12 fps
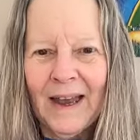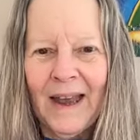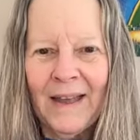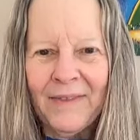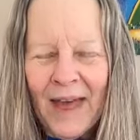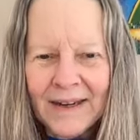
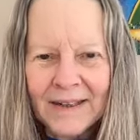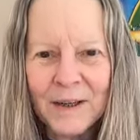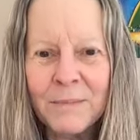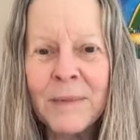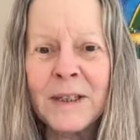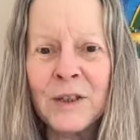And that is a
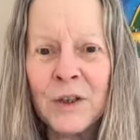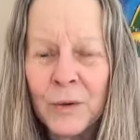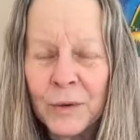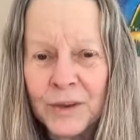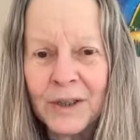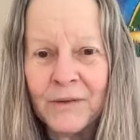
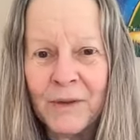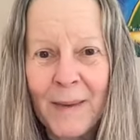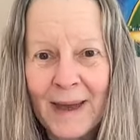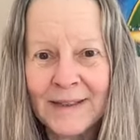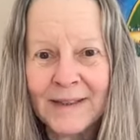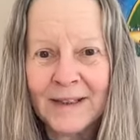misuse of the
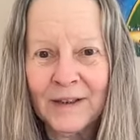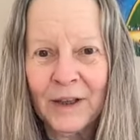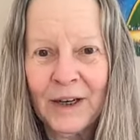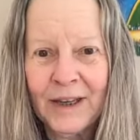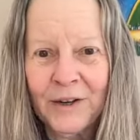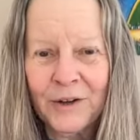
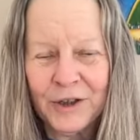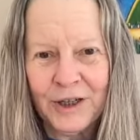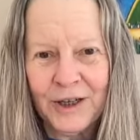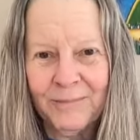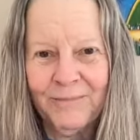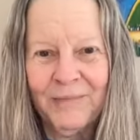masculine
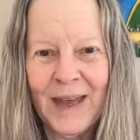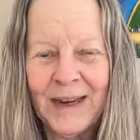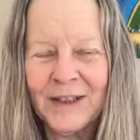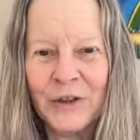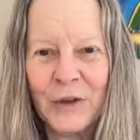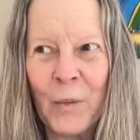energy. That
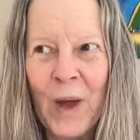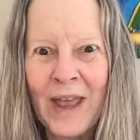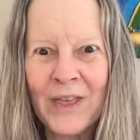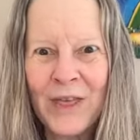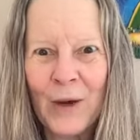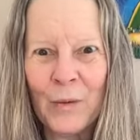is the
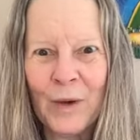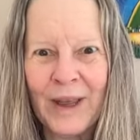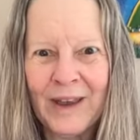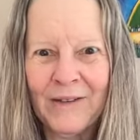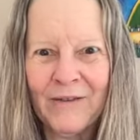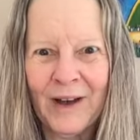way that
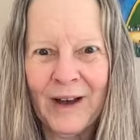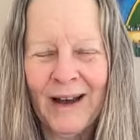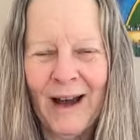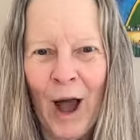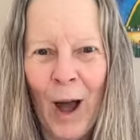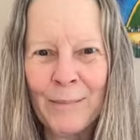we've
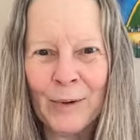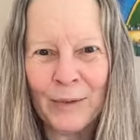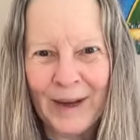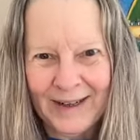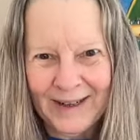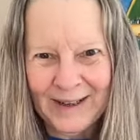
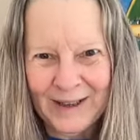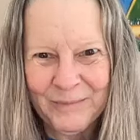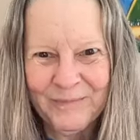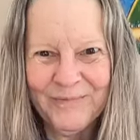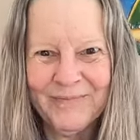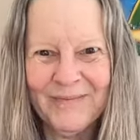operated
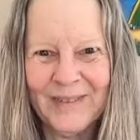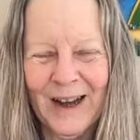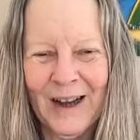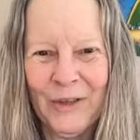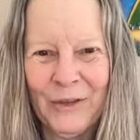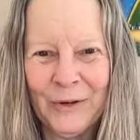
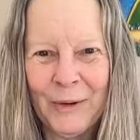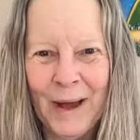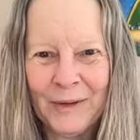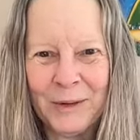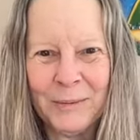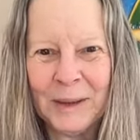
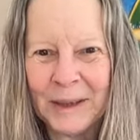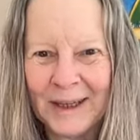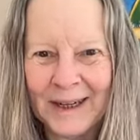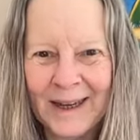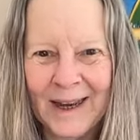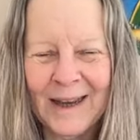throughout the
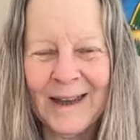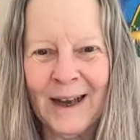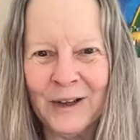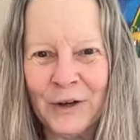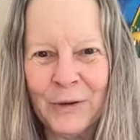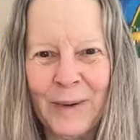millennia
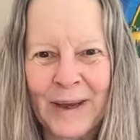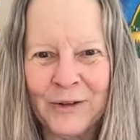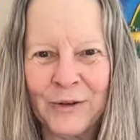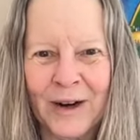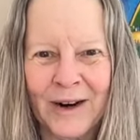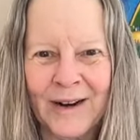under
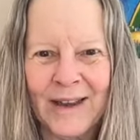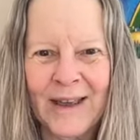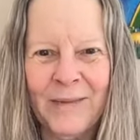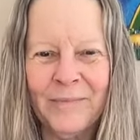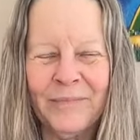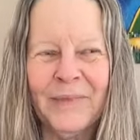patriarchy.